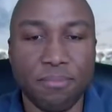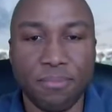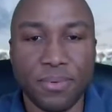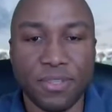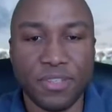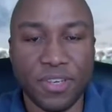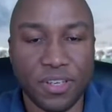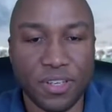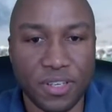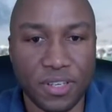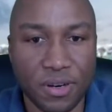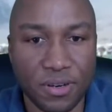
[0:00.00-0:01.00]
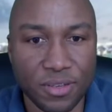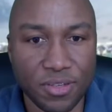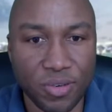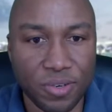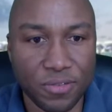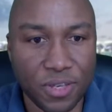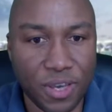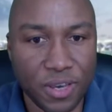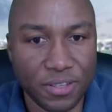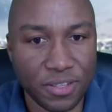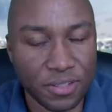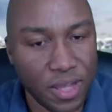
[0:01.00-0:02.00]
essentially the cornerstone of the
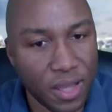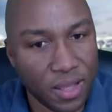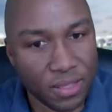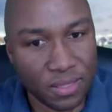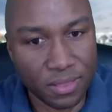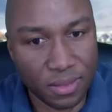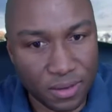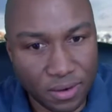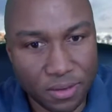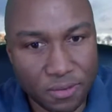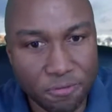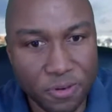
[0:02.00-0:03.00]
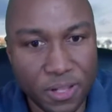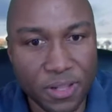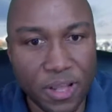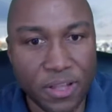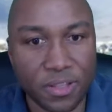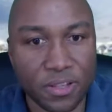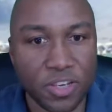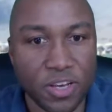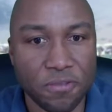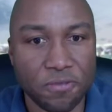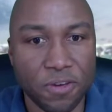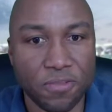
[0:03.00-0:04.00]
case is that, he felt like the
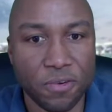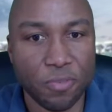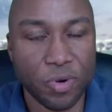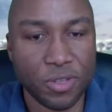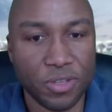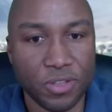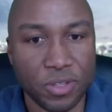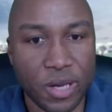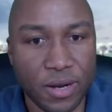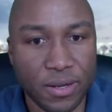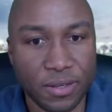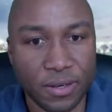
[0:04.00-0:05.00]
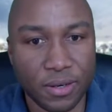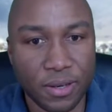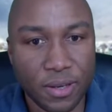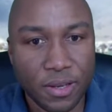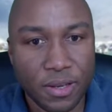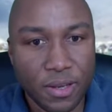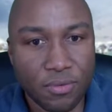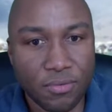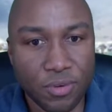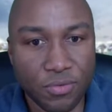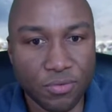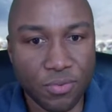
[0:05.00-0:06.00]
JFF appointed doctor
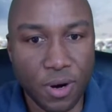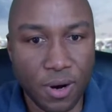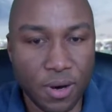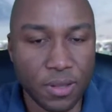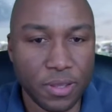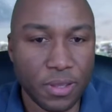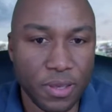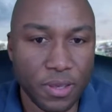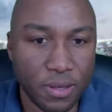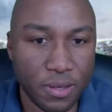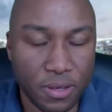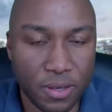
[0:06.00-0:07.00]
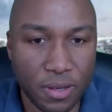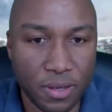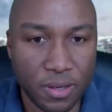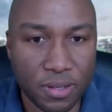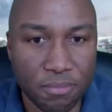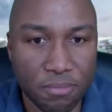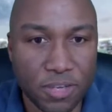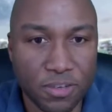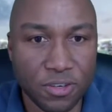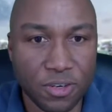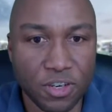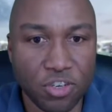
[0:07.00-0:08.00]
was wrong in
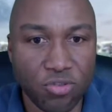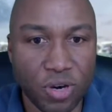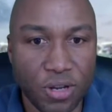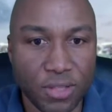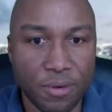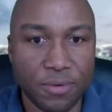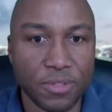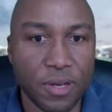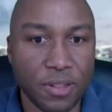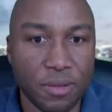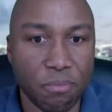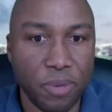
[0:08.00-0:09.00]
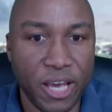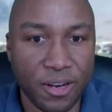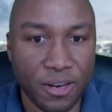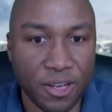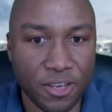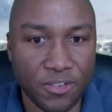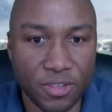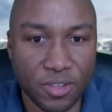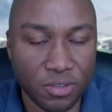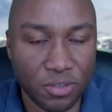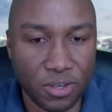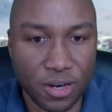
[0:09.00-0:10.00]
administering a drug that was on the ban list. The
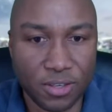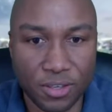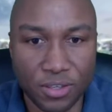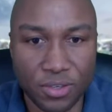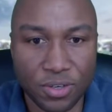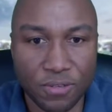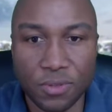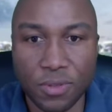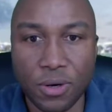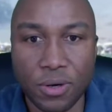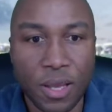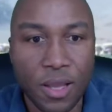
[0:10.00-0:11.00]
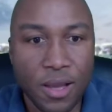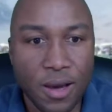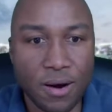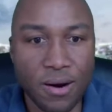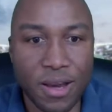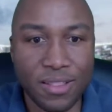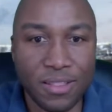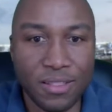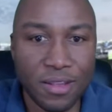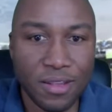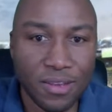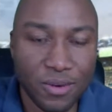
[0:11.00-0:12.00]
doctor should have known. All right,
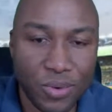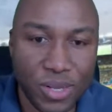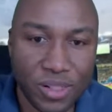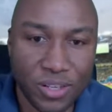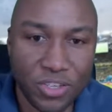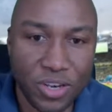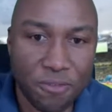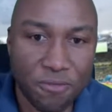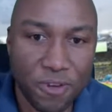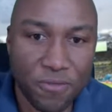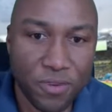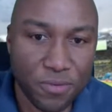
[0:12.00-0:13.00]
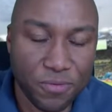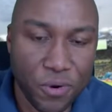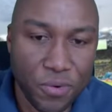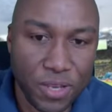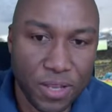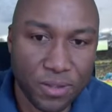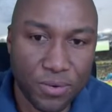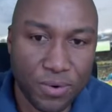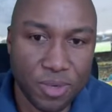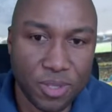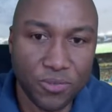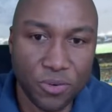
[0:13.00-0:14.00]
another quickly JFF news before we get to
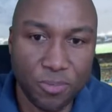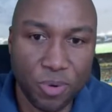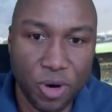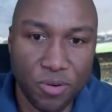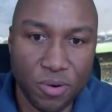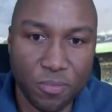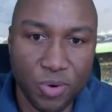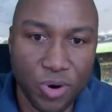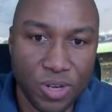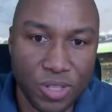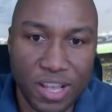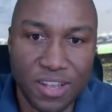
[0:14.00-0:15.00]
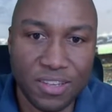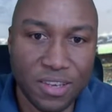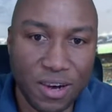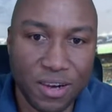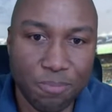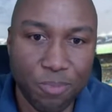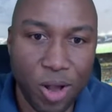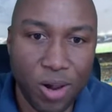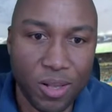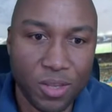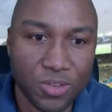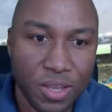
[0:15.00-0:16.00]
women's football report and yard
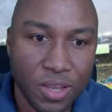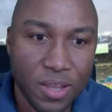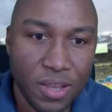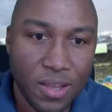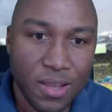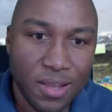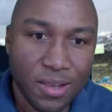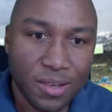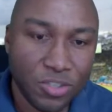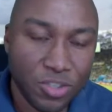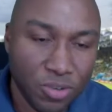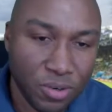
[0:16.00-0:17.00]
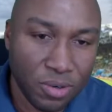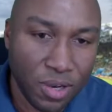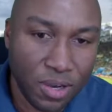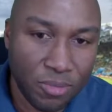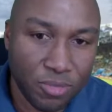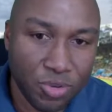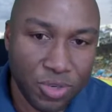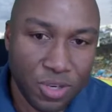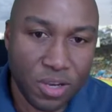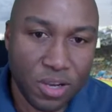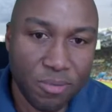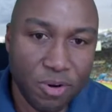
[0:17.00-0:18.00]
ballers.
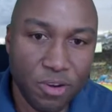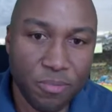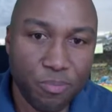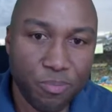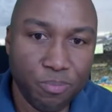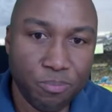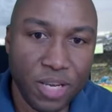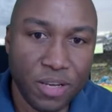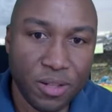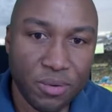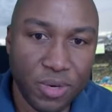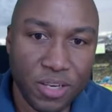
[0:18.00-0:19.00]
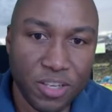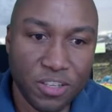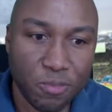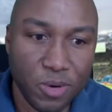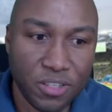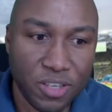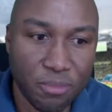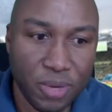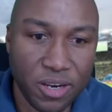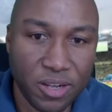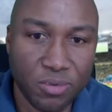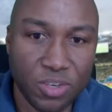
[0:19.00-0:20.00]
Junior, come on. President
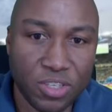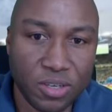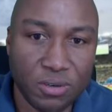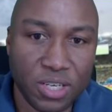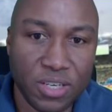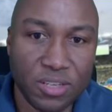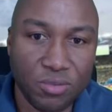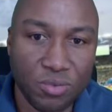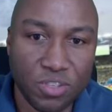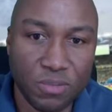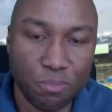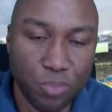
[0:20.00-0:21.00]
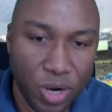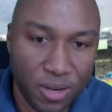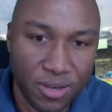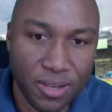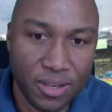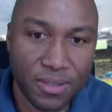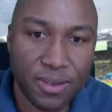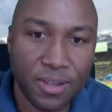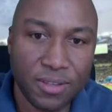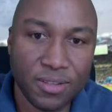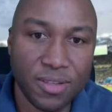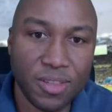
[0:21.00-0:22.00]
Michael Ricketts responded
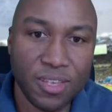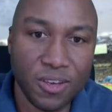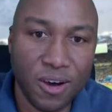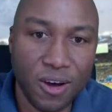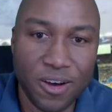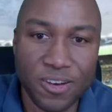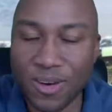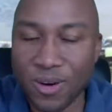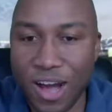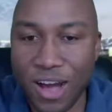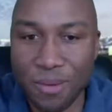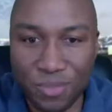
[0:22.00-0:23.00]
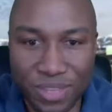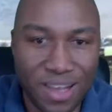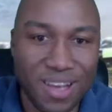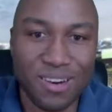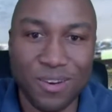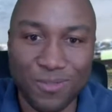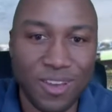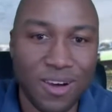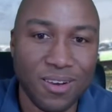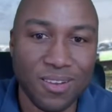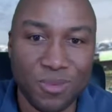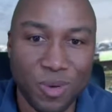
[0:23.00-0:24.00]
to the leak audio. I'm tired of
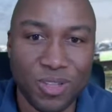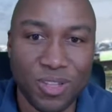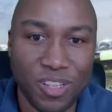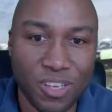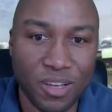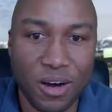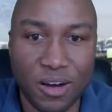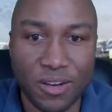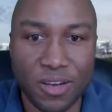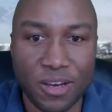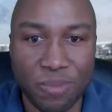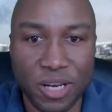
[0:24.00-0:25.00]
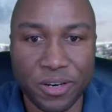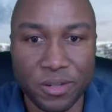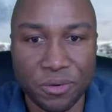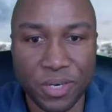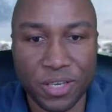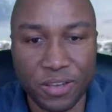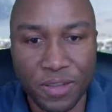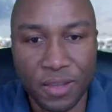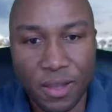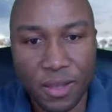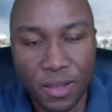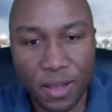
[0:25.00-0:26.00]
talking about the leak audio and Michael Ricketts
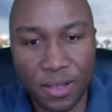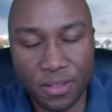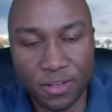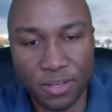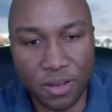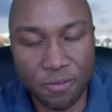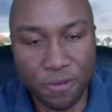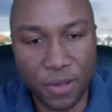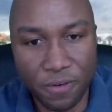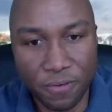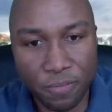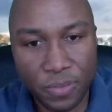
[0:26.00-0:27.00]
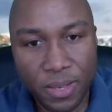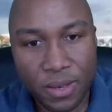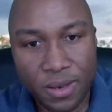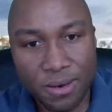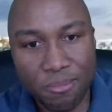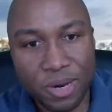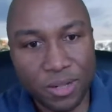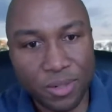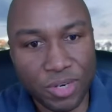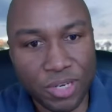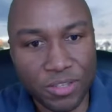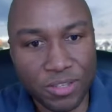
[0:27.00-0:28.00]
and the JFF. Michael
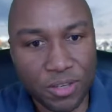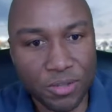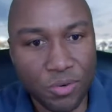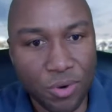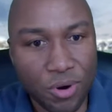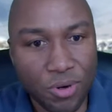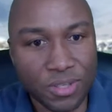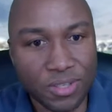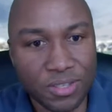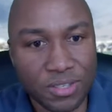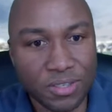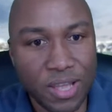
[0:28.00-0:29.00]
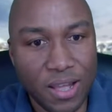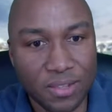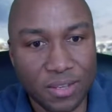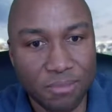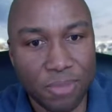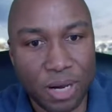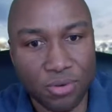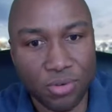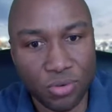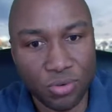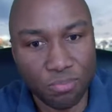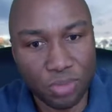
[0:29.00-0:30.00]
Ricketts says, quote, "This is tantamount
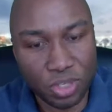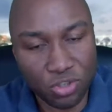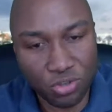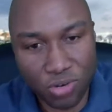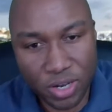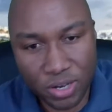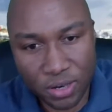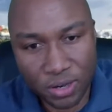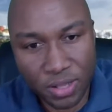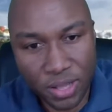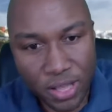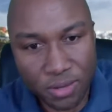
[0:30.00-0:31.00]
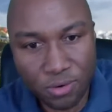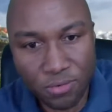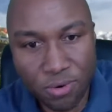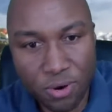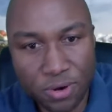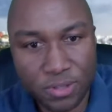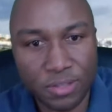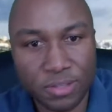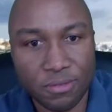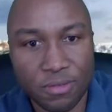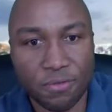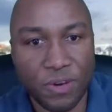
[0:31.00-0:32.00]
to betrayal," end quote.
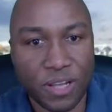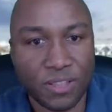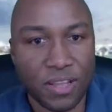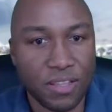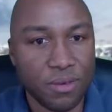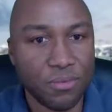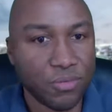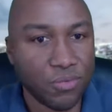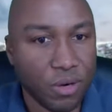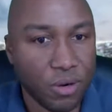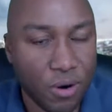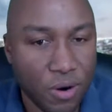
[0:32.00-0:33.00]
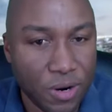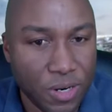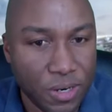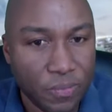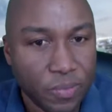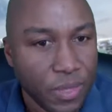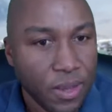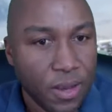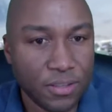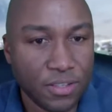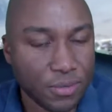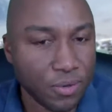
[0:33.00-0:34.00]
In fact, that he was recorded
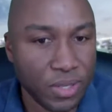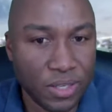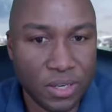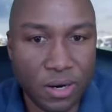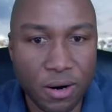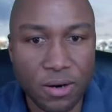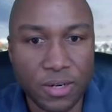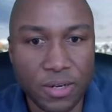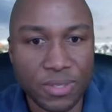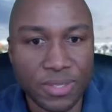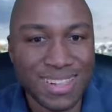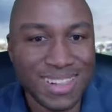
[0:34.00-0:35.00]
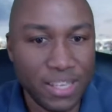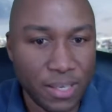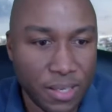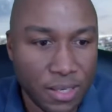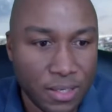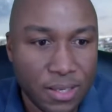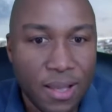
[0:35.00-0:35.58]
and subsequently that audio was leaked.